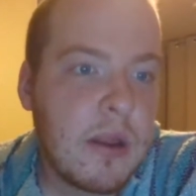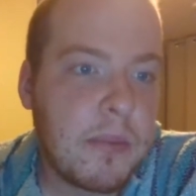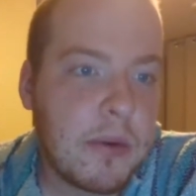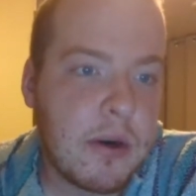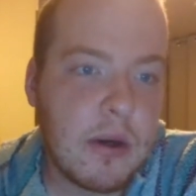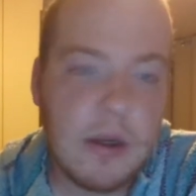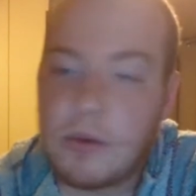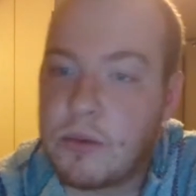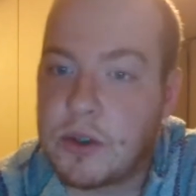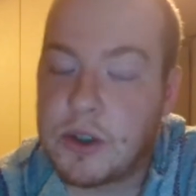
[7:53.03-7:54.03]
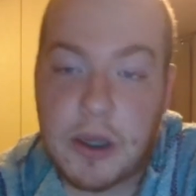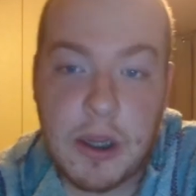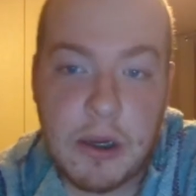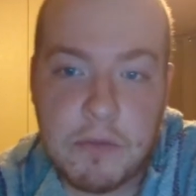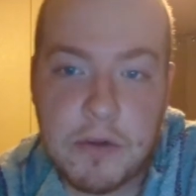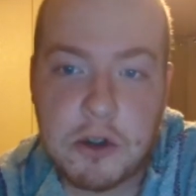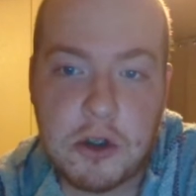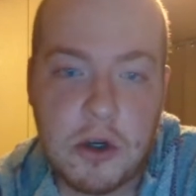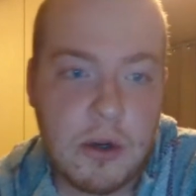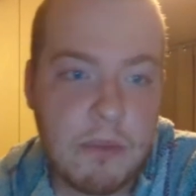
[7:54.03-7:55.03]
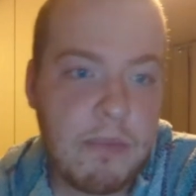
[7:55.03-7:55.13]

The bird was the kingfisher.